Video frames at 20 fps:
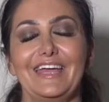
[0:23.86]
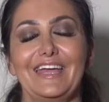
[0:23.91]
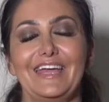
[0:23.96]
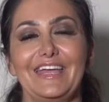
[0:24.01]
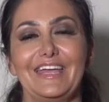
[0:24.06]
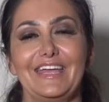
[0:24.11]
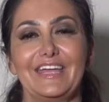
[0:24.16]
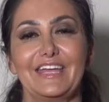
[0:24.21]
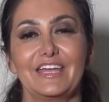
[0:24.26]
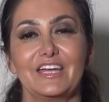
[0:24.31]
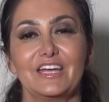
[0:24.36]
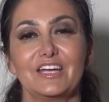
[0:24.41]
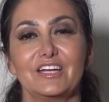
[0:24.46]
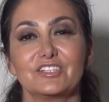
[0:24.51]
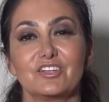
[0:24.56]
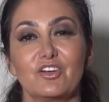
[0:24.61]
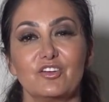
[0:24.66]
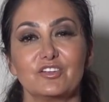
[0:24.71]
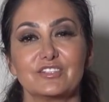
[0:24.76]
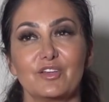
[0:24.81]

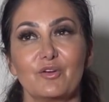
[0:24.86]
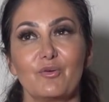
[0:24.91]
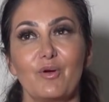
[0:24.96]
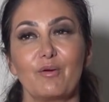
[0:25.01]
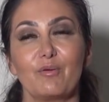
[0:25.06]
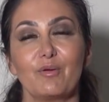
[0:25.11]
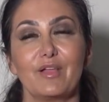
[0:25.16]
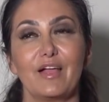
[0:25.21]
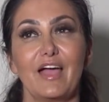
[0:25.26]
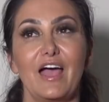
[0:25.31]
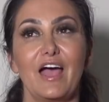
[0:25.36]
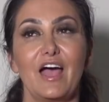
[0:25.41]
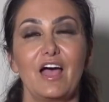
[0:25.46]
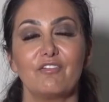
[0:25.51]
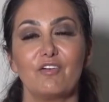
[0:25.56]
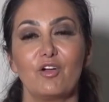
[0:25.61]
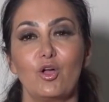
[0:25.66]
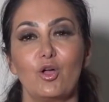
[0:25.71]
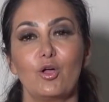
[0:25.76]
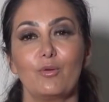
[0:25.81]
And also I will
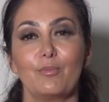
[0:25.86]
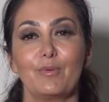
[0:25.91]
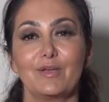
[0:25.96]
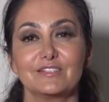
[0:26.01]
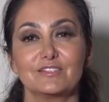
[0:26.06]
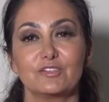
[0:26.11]
have all my